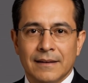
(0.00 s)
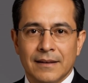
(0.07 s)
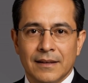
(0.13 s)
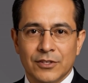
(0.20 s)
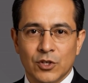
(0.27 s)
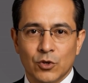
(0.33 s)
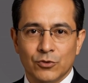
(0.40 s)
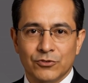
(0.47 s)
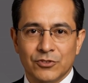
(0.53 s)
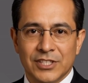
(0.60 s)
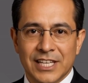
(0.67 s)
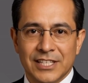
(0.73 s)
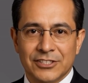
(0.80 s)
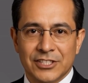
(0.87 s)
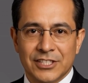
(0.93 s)
Don't
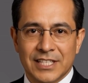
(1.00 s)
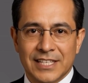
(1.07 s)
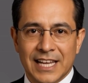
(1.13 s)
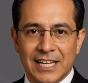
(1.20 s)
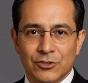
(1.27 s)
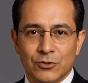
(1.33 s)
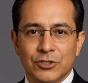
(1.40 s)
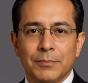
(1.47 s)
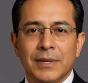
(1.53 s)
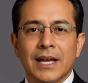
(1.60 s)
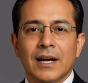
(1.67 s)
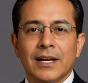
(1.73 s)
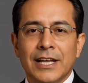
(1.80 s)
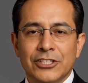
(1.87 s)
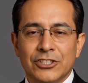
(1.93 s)
forget to connect with me
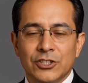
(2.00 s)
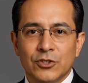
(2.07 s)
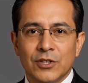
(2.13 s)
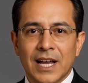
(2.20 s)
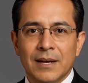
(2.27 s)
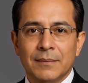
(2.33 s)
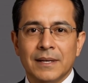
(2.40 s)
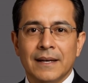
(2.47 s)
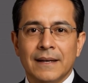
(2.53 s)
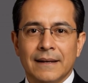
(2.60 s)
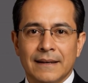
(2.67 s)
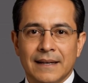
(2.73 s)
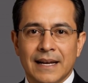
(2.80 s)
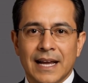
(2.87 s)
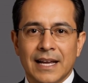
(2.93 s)
on Instagram
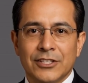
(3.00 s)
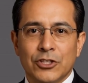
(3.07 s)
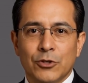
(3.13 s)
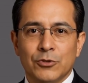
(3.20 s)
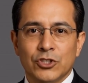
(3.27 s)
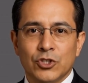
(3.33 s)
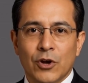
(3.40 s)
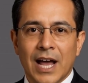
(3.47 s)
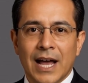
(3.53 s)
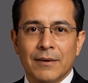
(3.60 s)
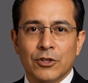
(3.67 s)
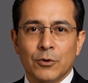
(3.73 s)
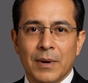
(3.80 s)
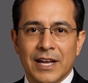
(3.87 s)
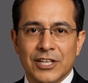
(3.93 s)
and subscribe
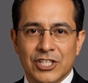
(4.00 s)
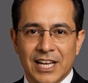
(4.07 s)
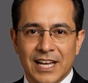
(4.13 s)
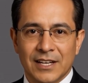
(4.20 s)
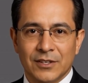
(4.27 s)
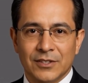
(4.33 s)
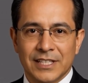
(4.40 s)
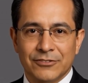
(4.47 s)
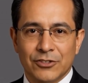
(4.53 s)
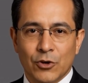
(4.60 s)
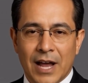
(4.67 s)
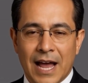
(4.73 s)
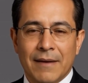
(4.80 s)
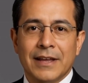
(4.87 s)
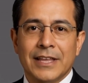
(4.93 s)
to my channel if you
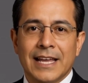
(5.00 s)
haven't